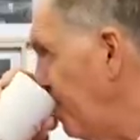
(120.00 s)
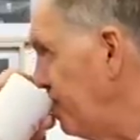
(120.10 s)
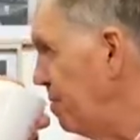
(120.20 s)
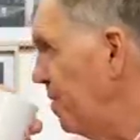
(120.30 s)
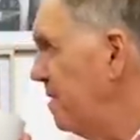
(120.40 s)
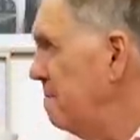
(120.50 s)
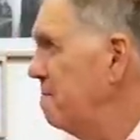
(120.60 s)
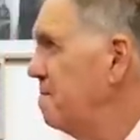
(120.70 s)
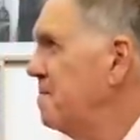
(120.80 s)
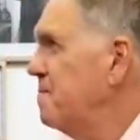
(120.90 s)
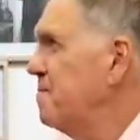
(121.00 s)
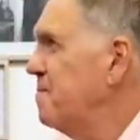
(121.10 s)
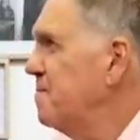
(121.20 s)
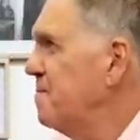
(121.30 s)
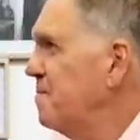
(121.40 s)

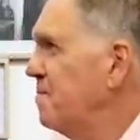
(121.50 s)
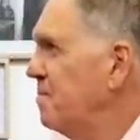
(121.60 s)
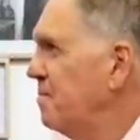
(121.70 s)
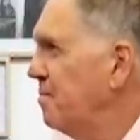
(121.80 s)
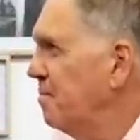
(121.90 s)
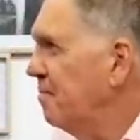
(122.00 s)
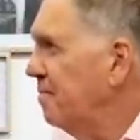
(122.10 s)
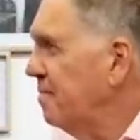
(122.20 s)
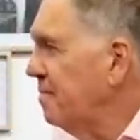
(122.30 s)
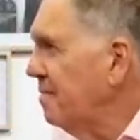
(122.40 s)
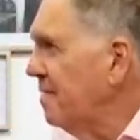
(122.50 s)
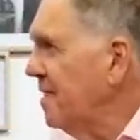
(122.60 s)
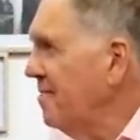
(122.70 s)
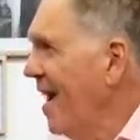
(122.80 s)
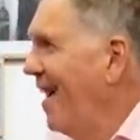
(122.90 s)

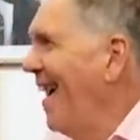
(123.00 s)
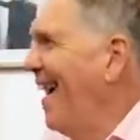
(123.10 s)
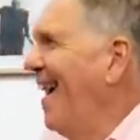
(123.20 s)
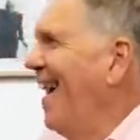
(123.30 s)
No words are spoken by the person on screen.